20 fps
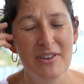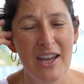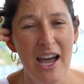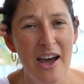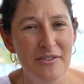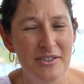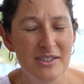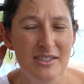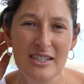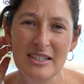If you
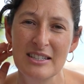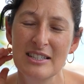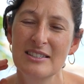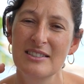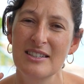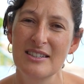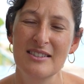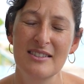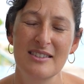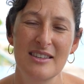haven't seen
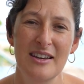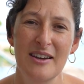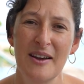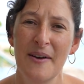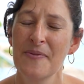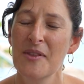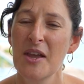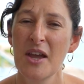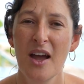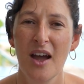it,
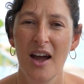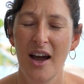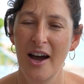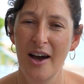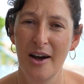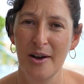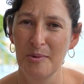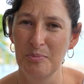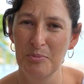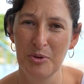
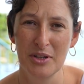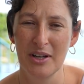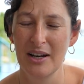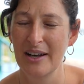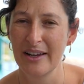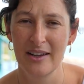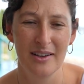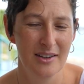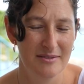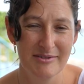I'll put a
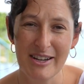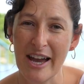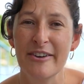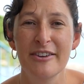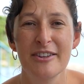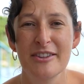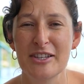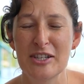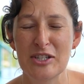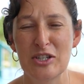link
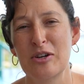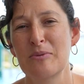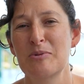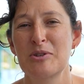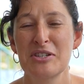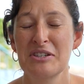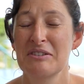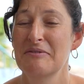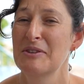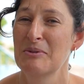down in the
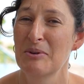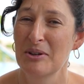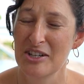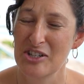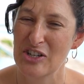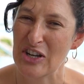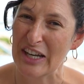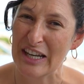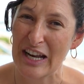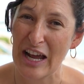description if you
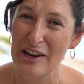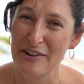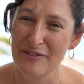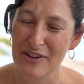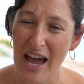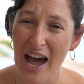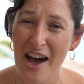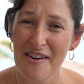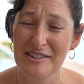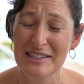want to check it out. If
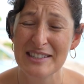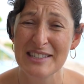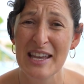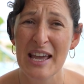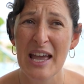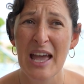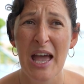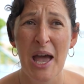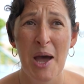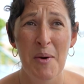you haven't,
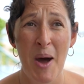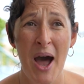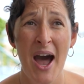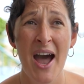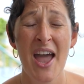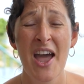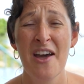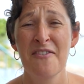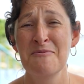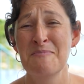
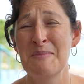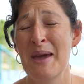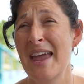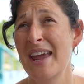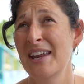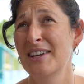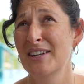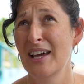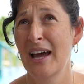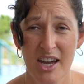I have
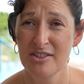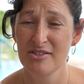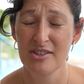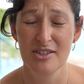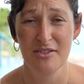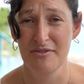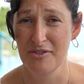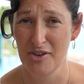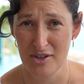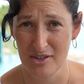made
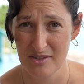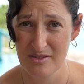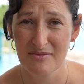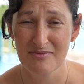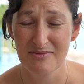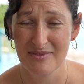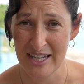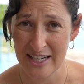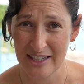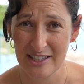hundreds of those
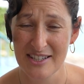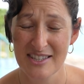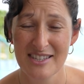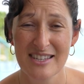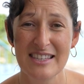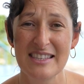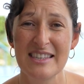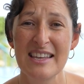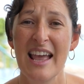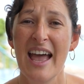
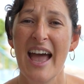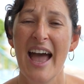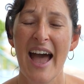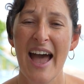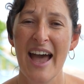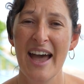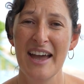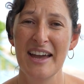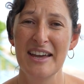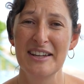necklaces,
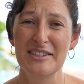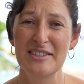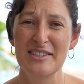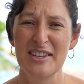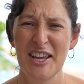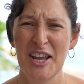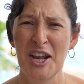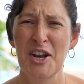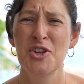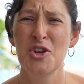and
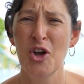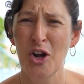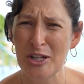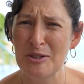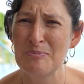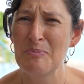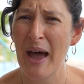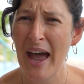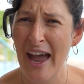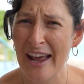
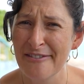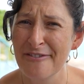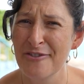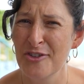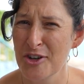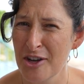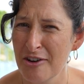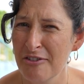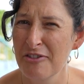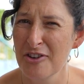not bad
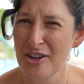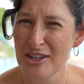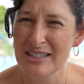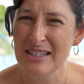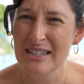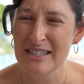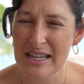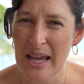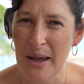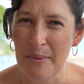for your
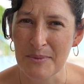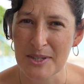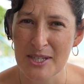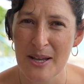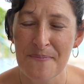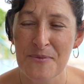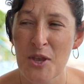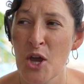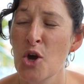first attempt.